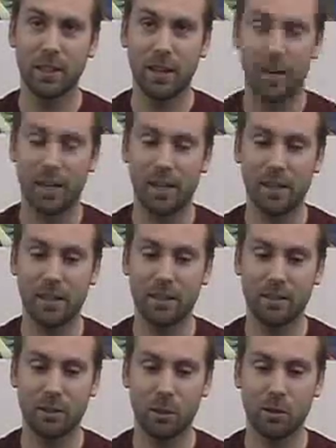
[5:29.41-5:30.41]

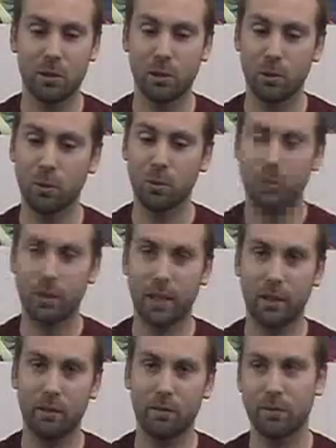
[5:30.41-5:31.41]
There are two
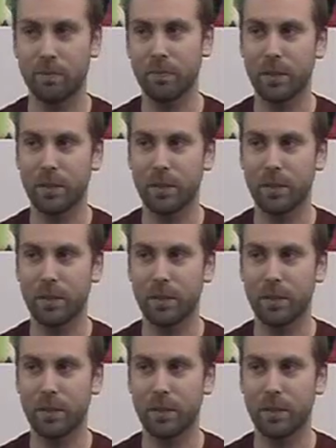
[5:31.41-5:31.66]
kind of